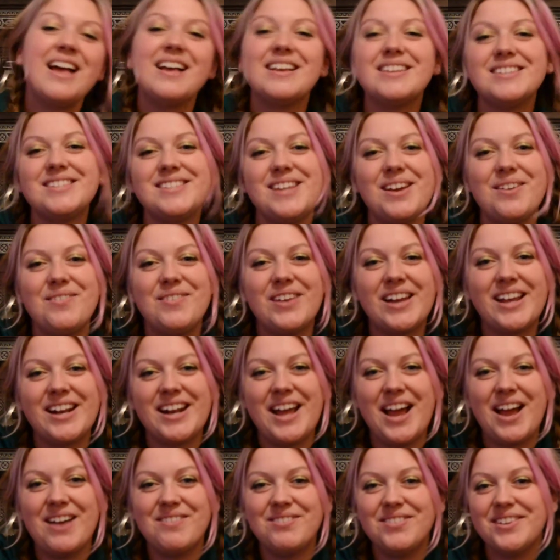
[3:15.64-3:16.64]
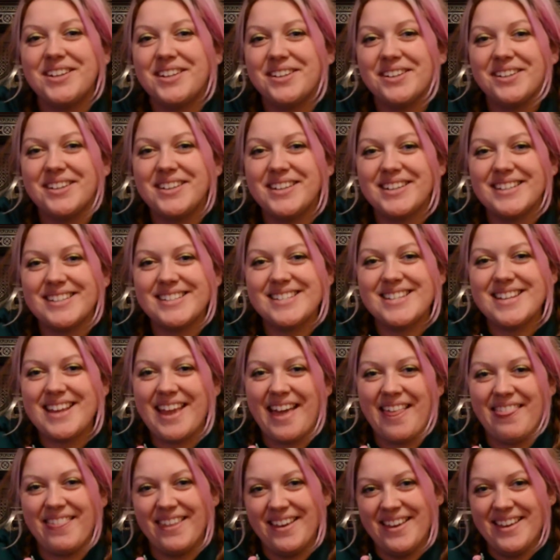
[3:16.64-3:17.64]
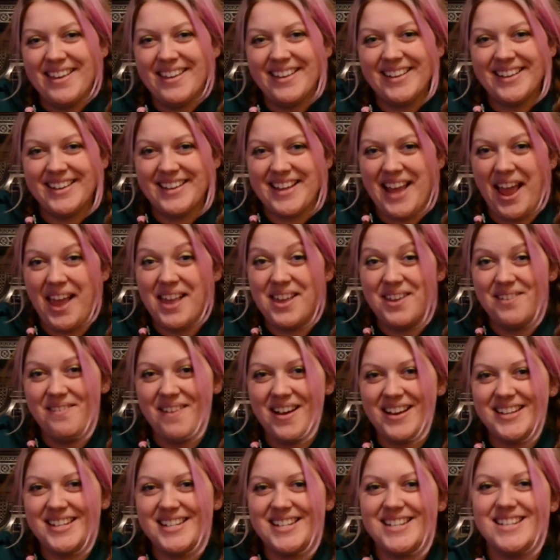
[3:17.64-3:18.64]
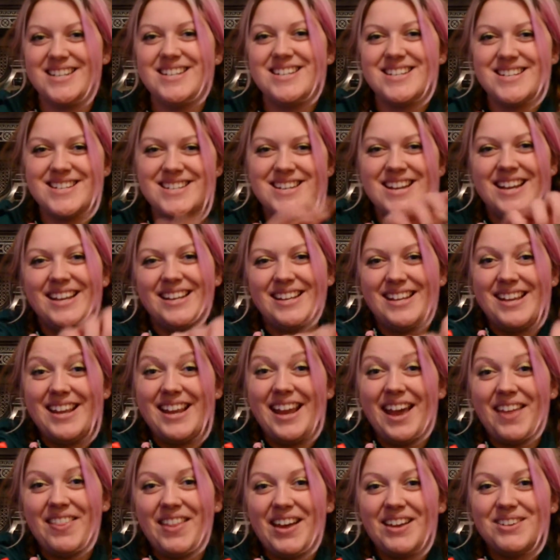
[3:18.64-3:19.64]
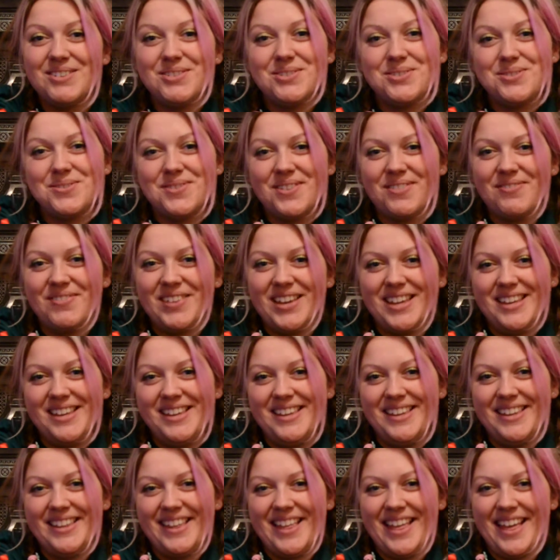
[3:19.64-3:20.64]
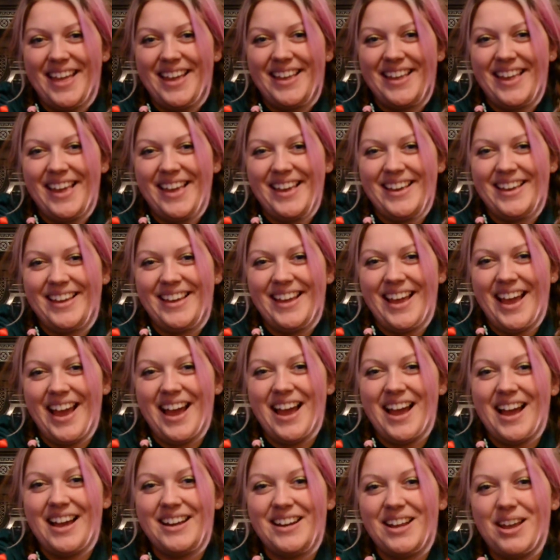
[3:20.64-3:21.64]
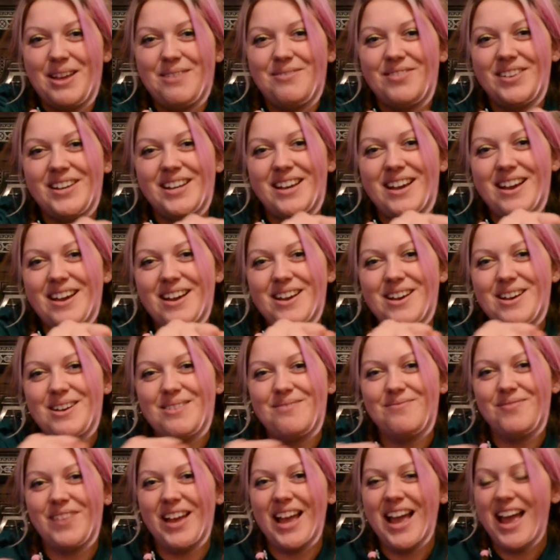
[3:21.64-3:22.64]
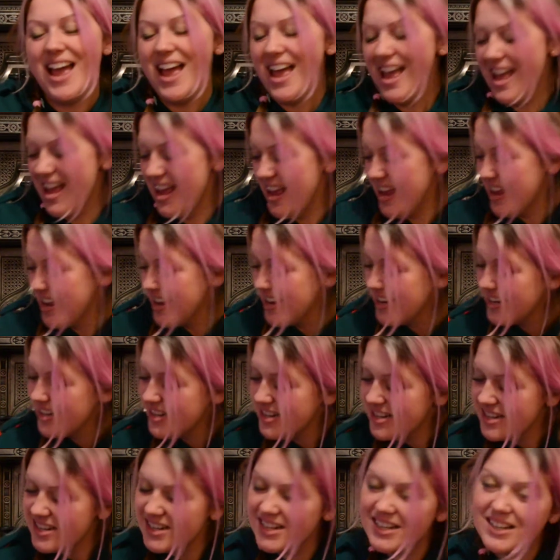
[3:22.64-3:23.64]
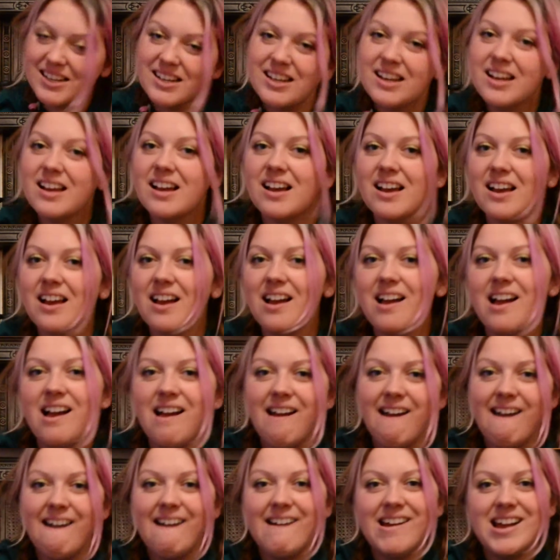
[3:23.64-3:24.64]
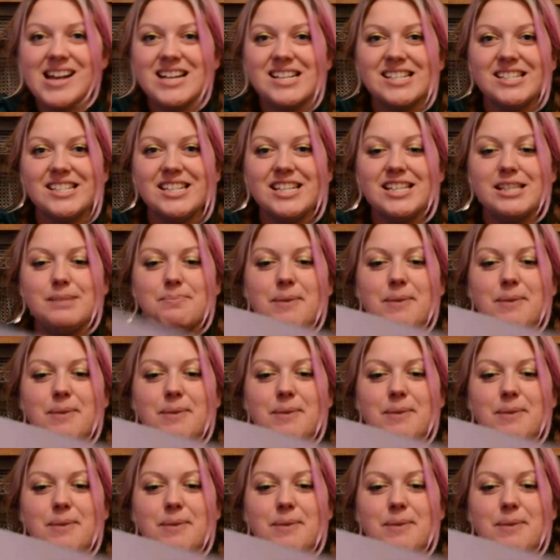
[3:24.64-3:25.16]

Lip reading: so we're gonna have a little look together. Are you ready? You get that door with me. Okay, and open it up, and she's